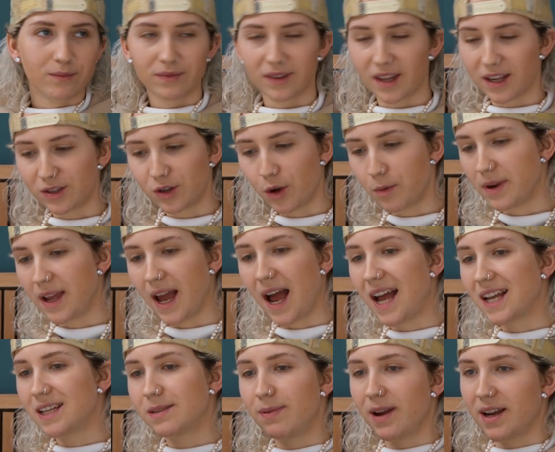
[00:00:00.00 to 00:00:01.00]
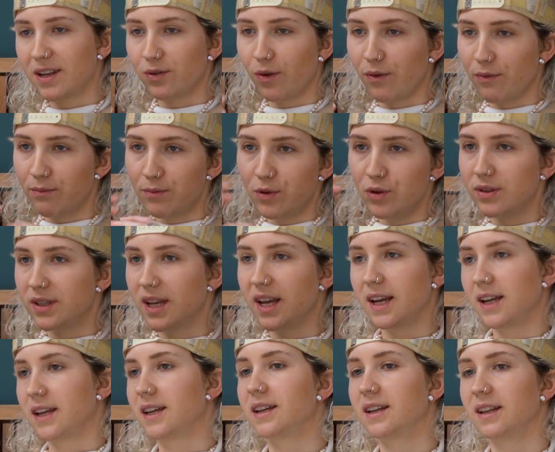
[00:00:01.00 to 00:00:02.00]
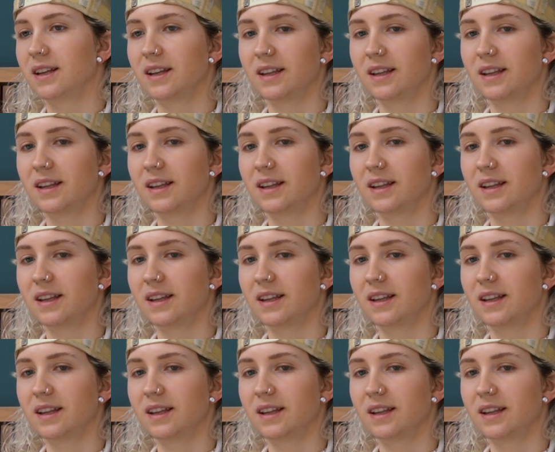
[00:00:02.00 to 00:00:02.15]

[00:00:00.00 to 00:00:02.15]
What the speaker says: there's so many aspects of music